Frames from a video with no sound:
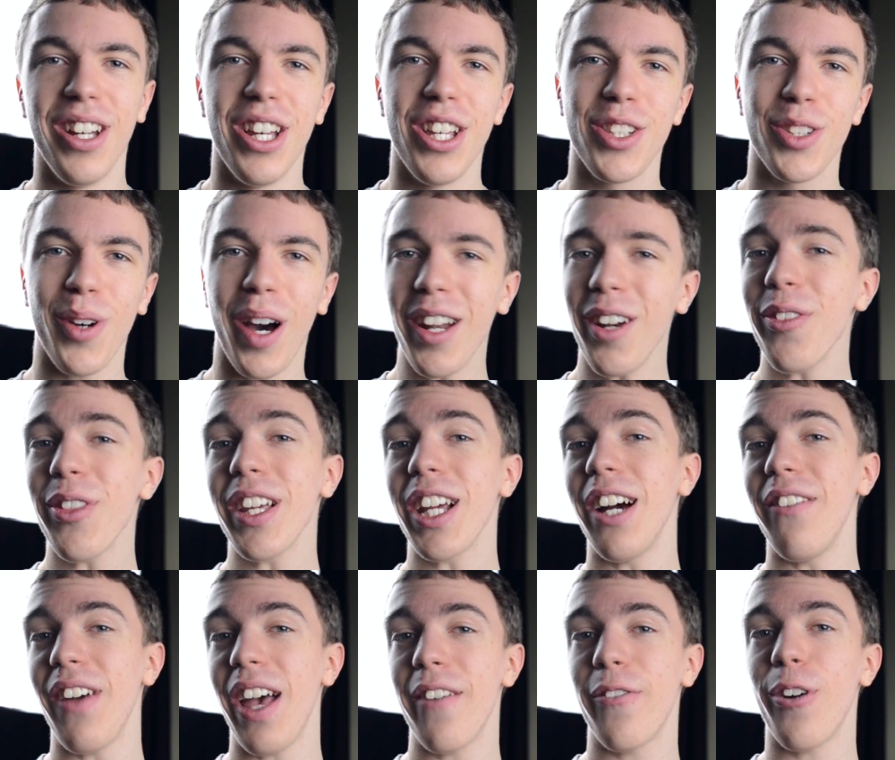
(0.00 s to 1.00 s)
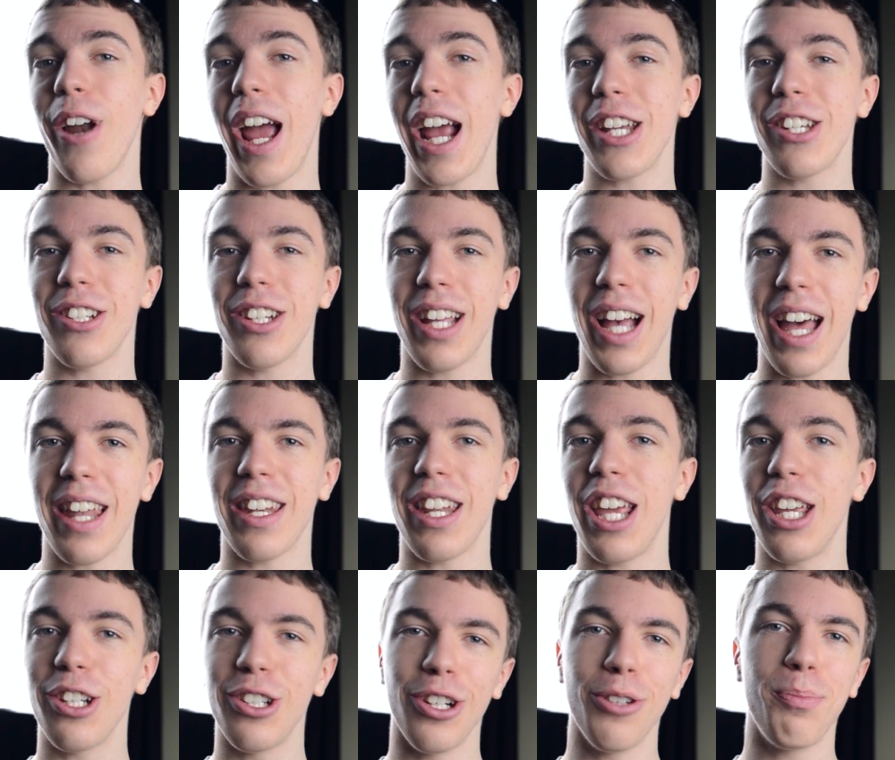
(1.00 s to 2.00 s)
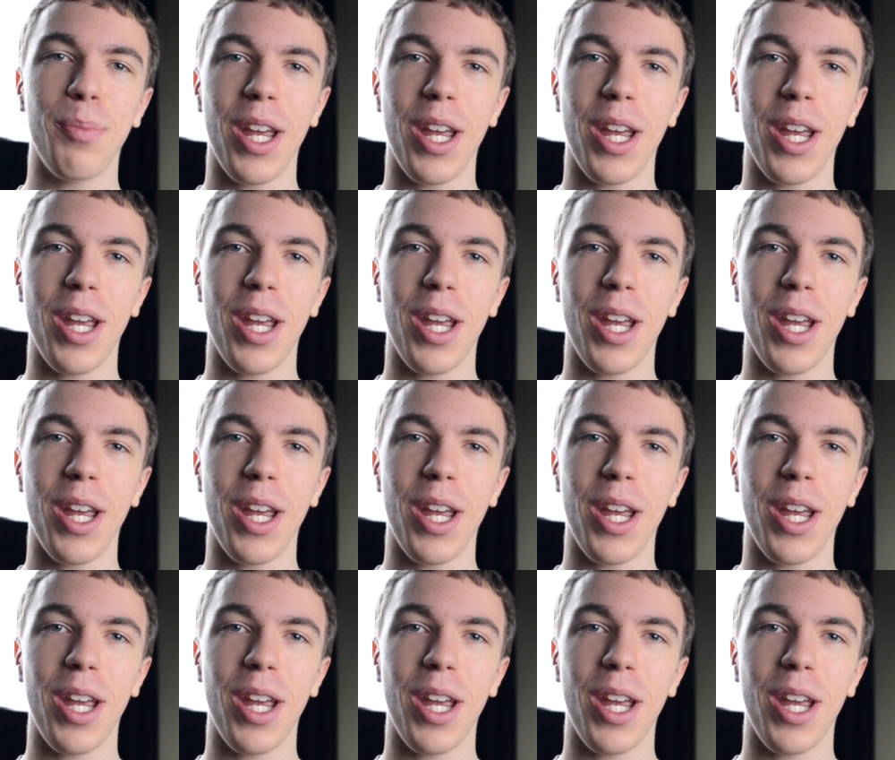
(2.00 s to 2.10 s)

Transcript: So I don't think I've ever actually gotten a good